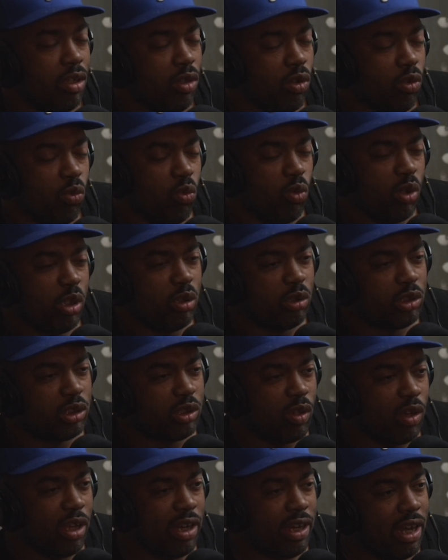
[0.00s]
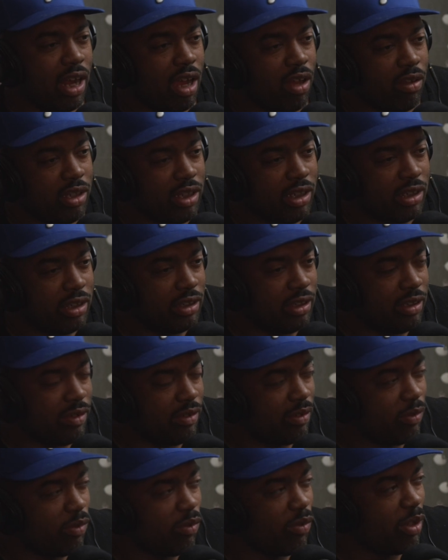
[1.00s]
When you started out, did
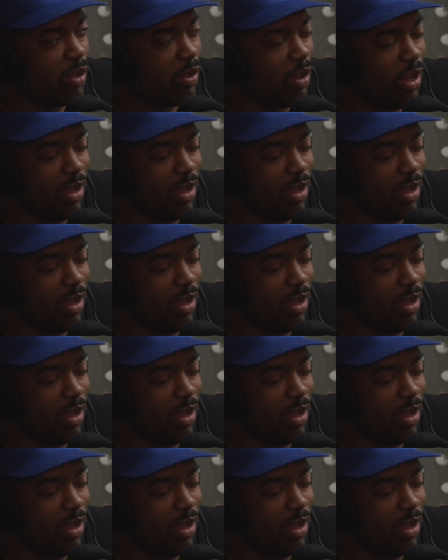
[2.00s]
you